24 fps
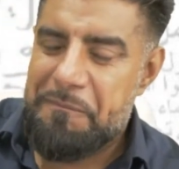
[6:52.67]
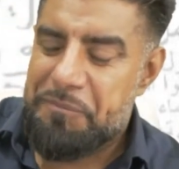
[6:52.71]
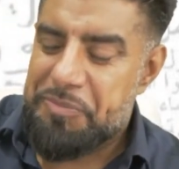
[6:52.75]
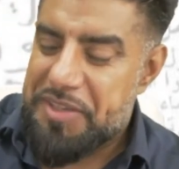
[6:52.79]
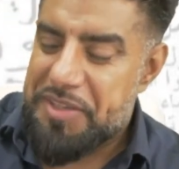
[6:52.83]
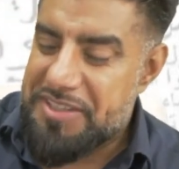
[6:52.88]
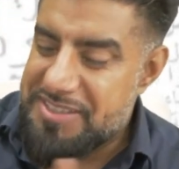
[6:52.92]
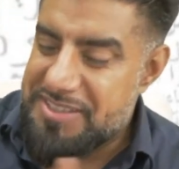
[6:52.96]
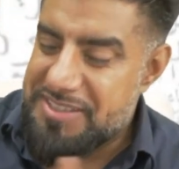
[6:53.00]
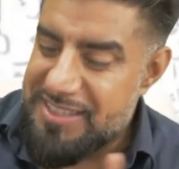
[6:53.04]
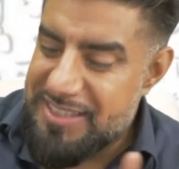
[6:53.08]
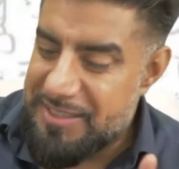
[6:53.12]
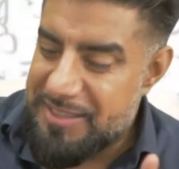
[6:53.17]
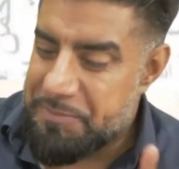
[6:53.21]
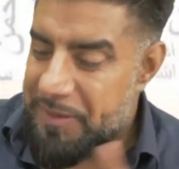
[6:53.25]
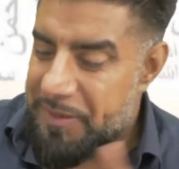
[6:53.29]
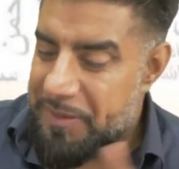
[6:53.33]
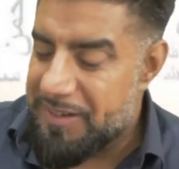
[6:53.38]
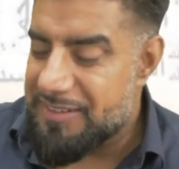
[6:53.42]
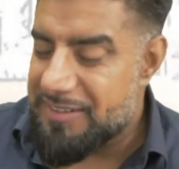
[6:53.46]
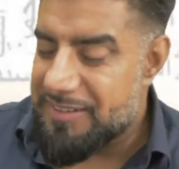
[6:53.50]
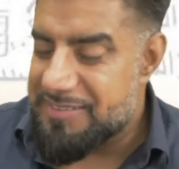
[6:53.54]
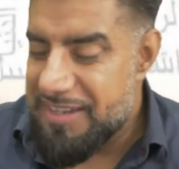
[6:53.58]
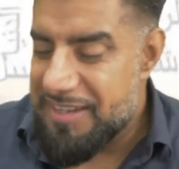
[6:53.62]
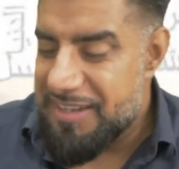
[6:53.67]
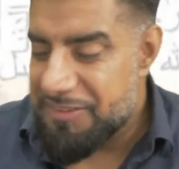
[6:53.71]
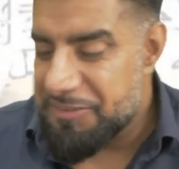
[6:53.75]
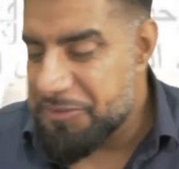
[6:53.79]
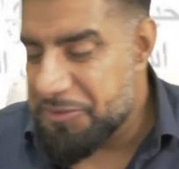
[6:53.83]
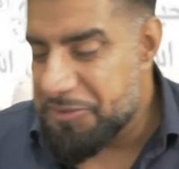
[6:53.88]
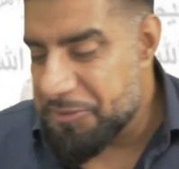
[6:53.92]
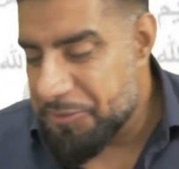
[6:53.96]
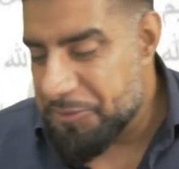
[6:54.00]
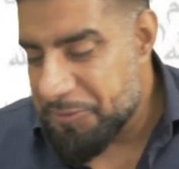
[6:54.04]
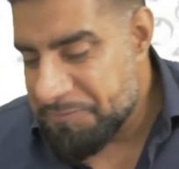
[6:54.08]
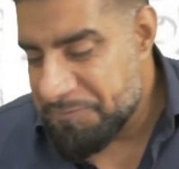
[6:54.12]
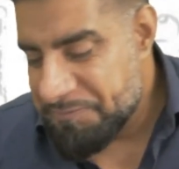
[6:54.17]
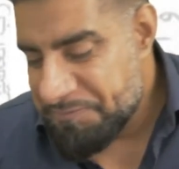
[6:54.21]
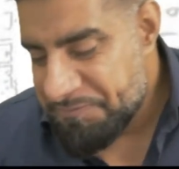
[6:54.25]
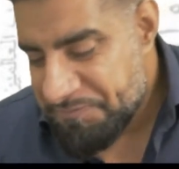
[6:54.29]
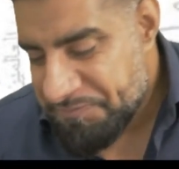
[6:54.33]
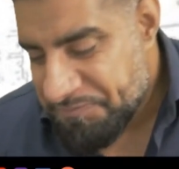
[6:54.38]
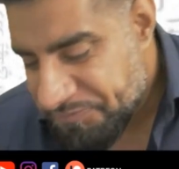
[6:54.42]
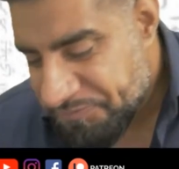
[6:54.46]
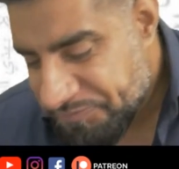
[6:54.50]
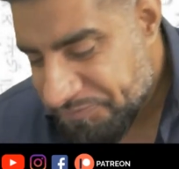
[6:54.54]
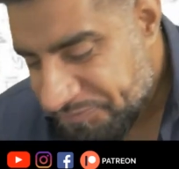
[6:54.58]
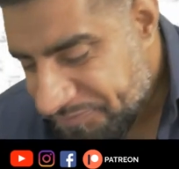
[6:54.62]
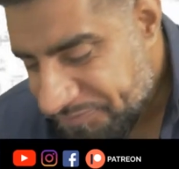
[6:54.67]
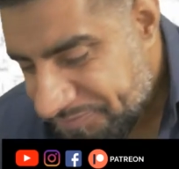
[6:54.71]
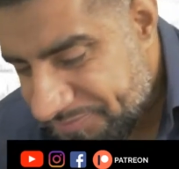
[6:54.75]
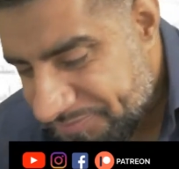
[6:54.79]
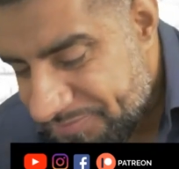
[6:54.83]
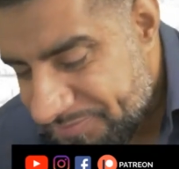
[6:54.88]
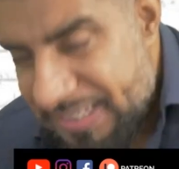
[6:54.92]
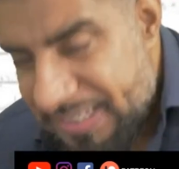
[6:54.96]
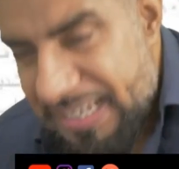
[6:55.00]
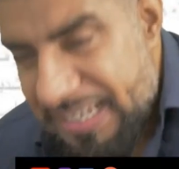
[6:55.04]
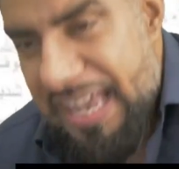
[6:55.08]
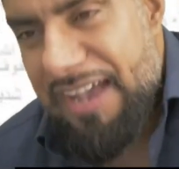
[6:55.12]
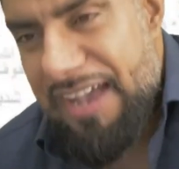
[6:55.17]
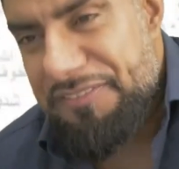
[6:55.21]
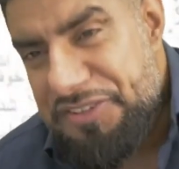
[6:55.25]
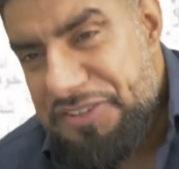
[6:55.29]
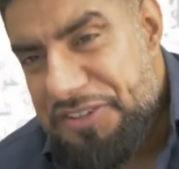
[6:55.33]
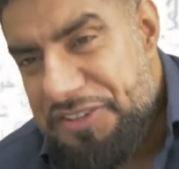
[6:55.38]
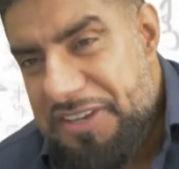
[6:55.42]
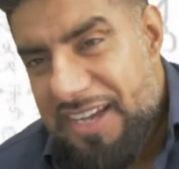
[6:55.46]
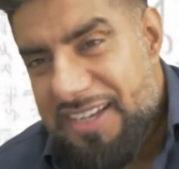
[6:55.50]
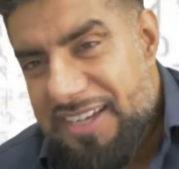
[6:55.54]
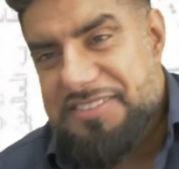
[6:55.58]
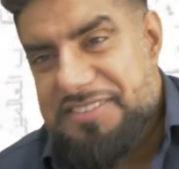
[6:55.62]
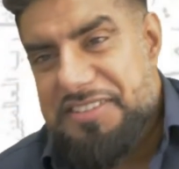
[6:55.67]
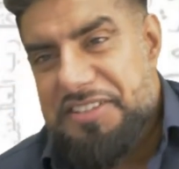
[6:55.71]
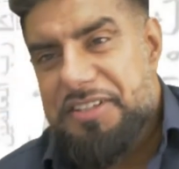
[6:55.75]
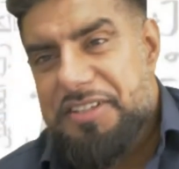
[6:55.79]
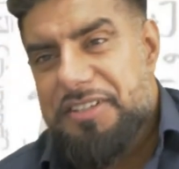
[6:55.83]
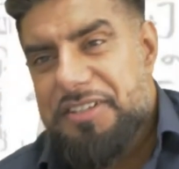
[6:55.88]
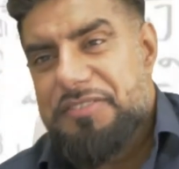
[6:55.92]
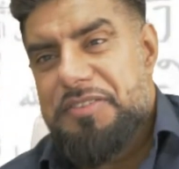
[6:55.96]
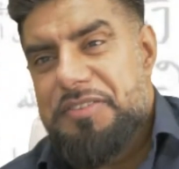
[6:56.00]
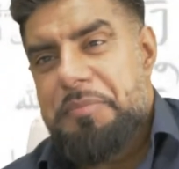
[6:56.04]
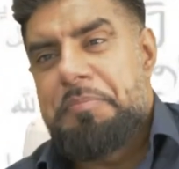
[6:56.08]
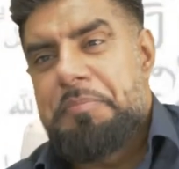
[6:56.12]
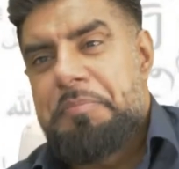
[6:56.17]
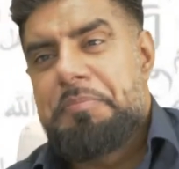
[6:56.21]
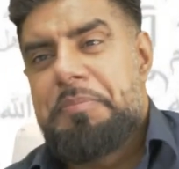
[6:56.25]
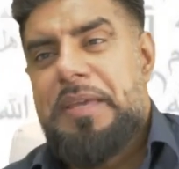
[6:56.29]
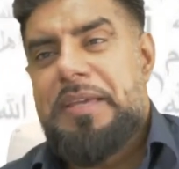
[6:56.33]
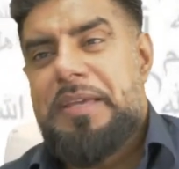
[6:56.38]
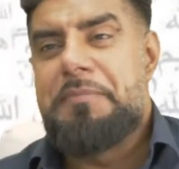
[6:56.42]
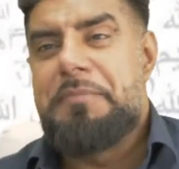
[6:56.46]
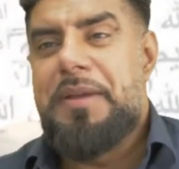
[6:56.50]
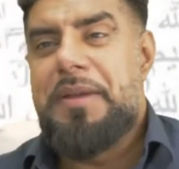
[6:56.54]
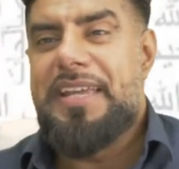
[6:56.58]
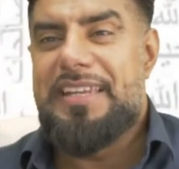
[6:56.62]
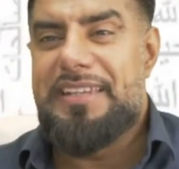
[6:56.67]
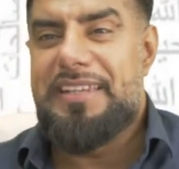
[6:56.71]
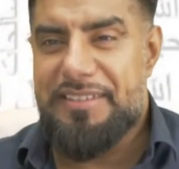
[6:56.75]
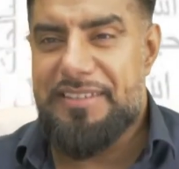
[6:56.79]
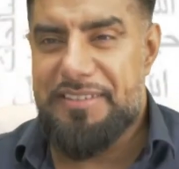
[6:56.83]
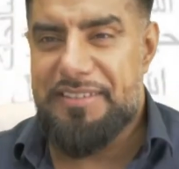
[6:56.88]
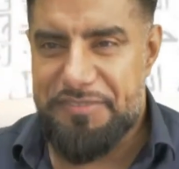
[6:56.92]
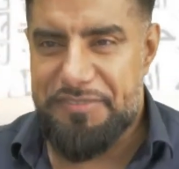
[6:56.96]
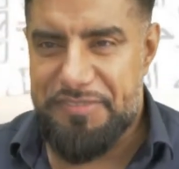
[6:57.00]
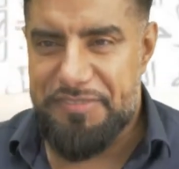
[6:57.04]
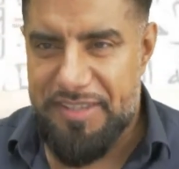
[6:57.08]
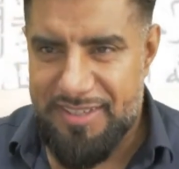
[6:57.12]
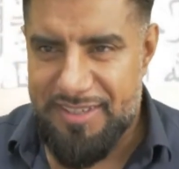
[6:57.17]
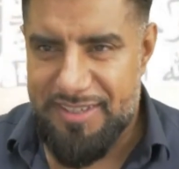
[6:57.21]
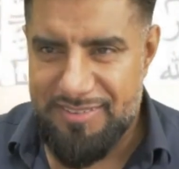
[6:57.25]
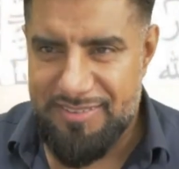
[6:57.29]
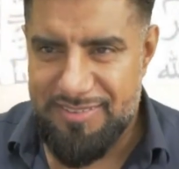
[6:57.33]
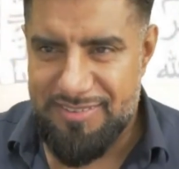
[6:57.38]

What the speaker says: You see, but I tell you, have you guys heard of the Pygmalion effect?